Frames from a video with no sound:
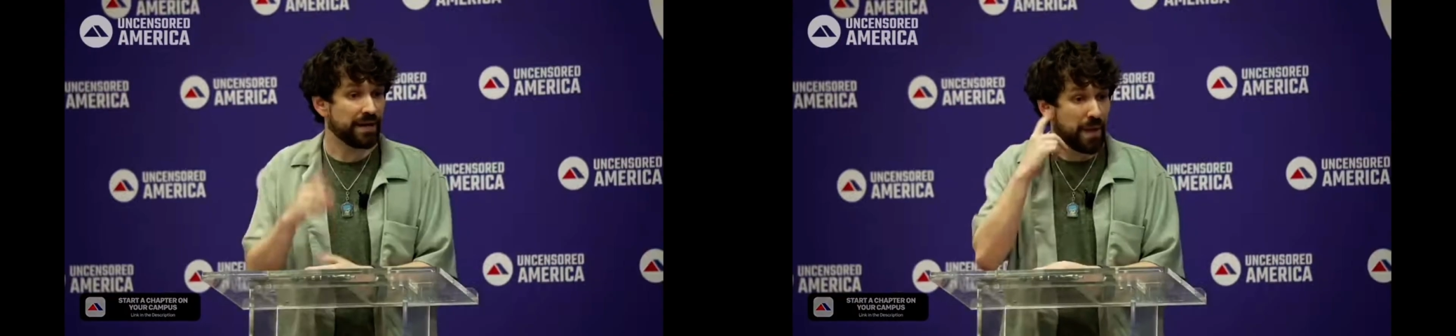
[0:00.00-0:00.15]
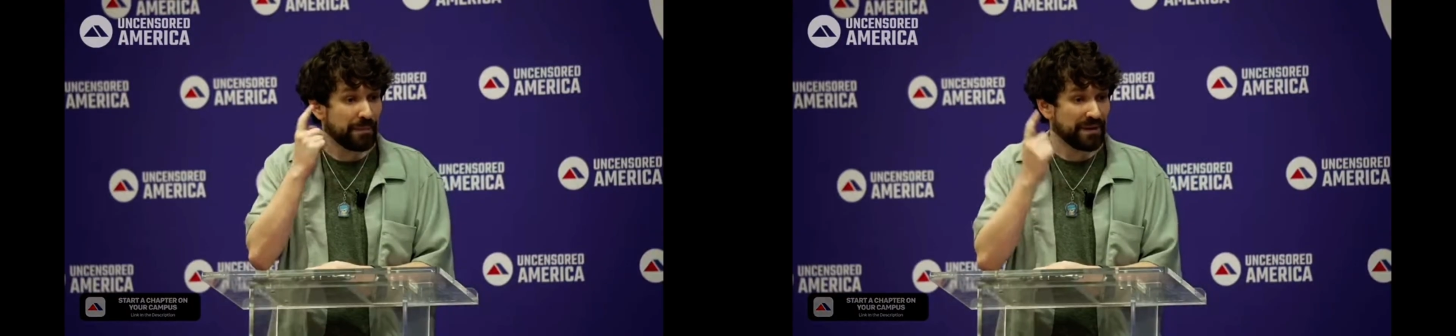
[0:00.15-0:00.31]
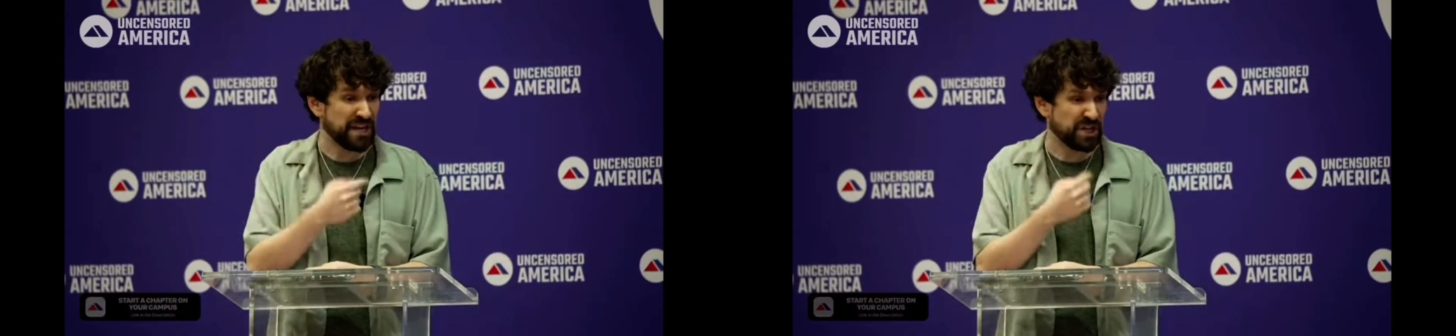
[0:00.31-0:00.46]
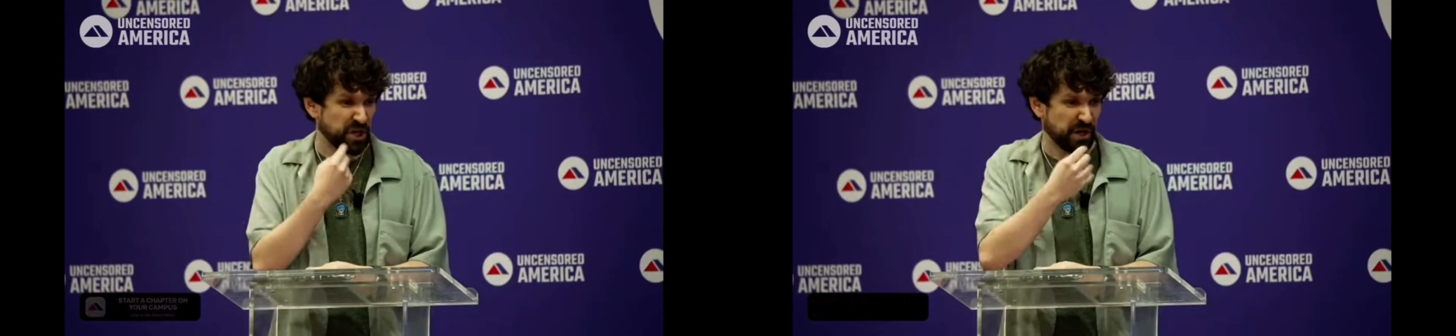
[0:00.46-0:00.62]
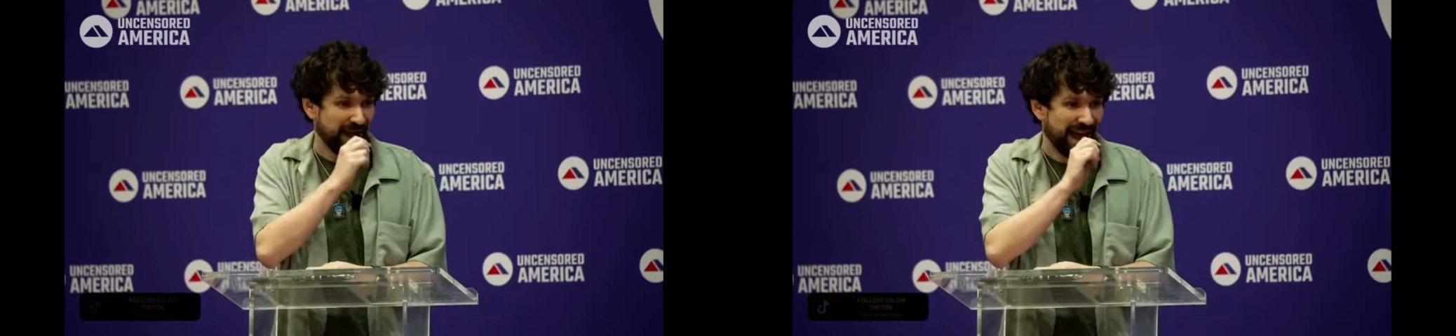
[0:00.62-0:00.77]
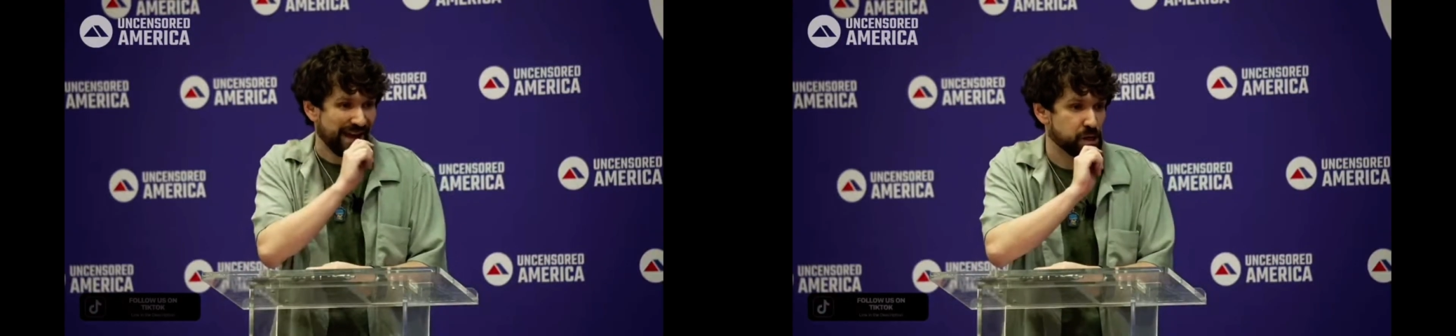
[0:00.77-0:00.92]
he should have
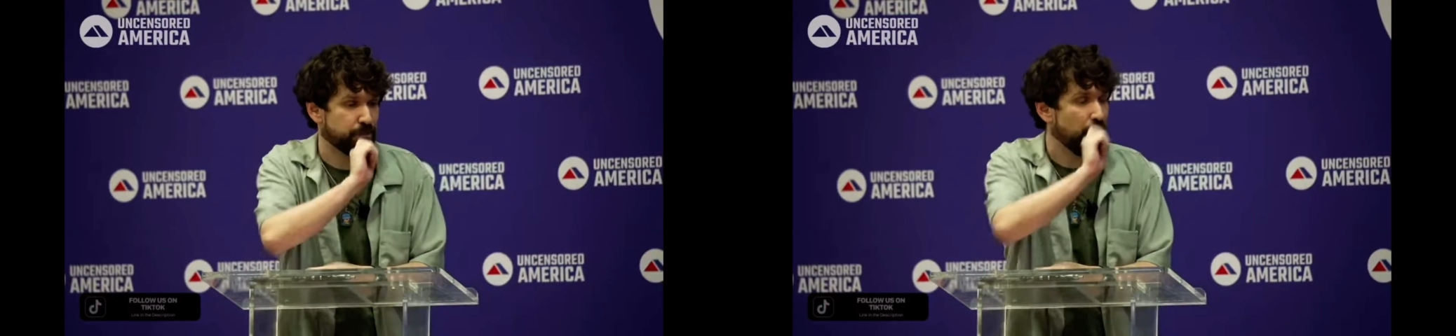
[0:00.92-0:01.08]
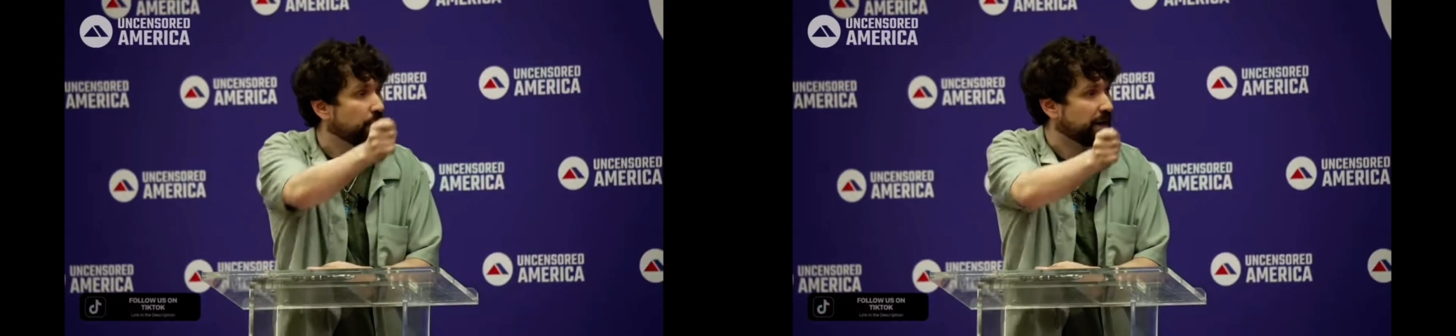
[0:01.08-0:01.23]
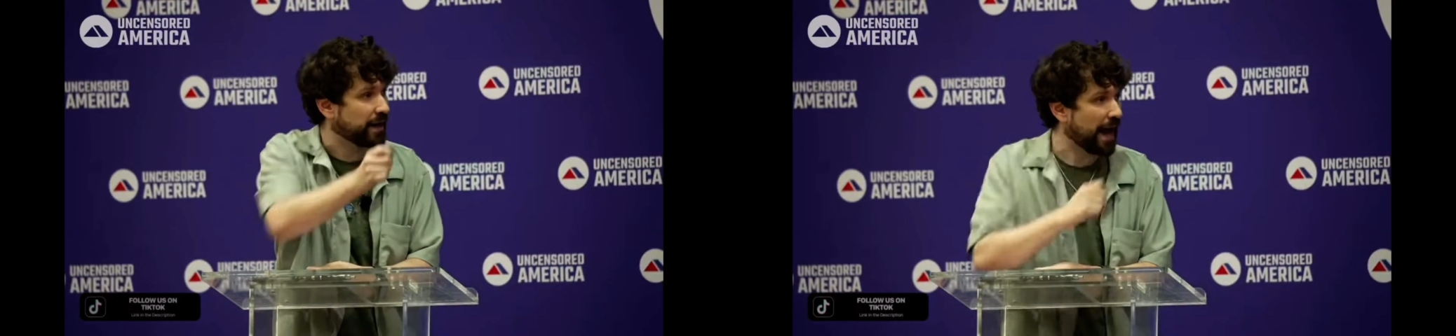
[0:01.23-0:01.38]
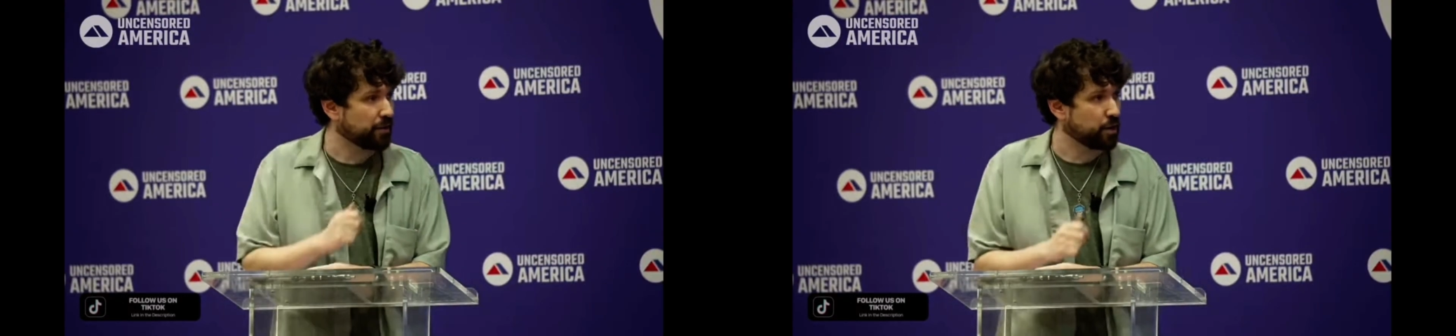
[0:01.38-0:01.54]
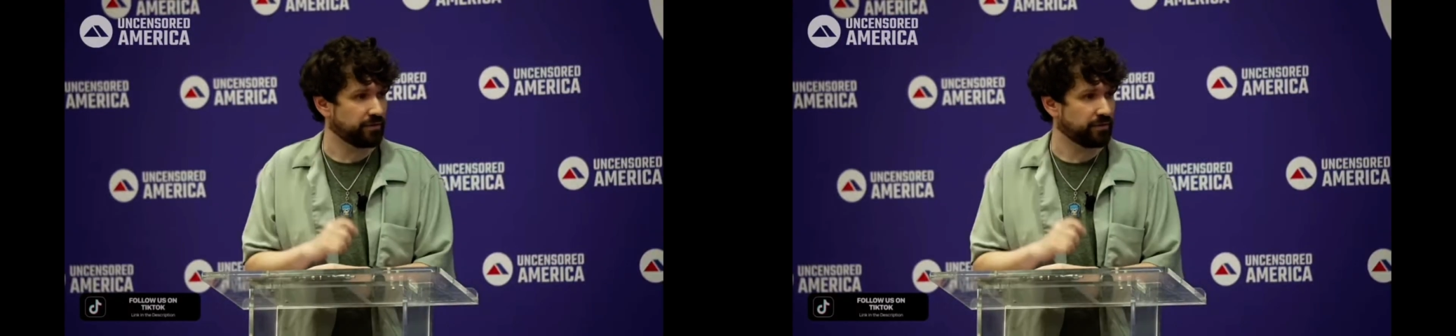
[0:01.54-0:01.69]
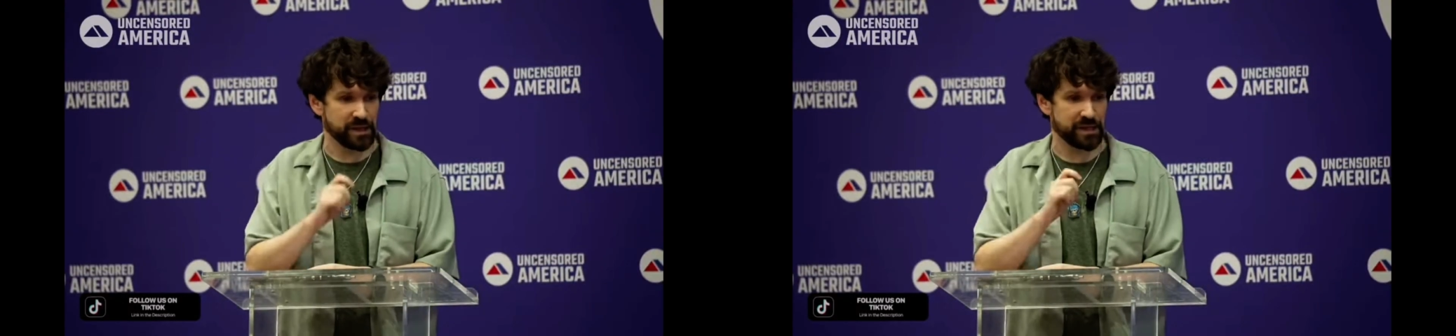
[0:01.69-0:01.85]
spoke it. I don't know
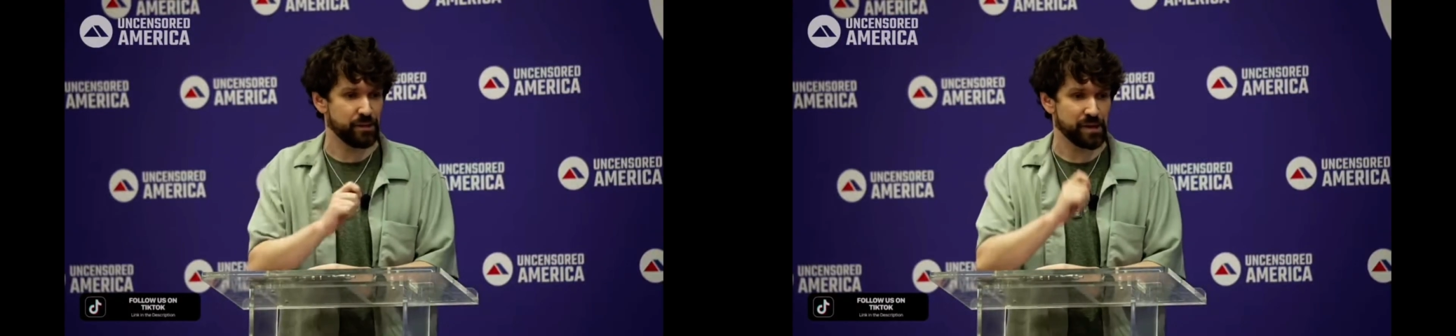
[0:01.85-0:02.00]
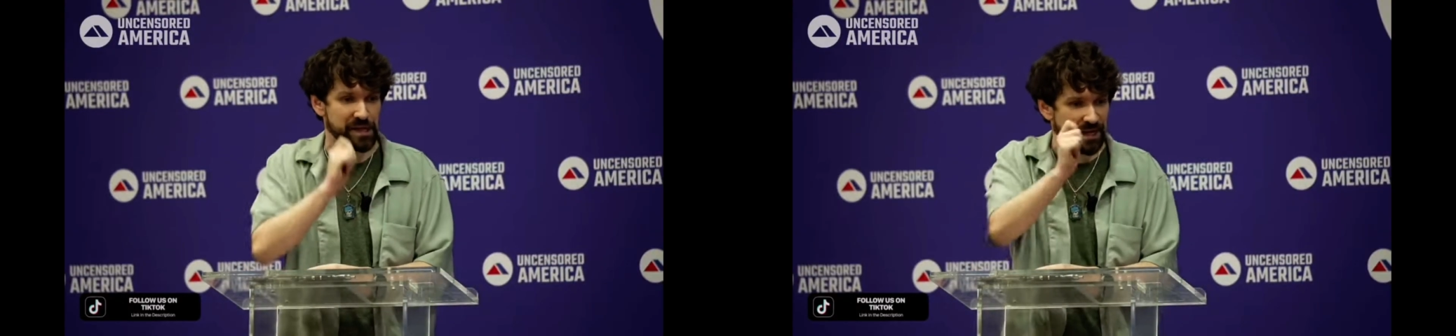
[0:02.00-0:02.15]
if he's too senile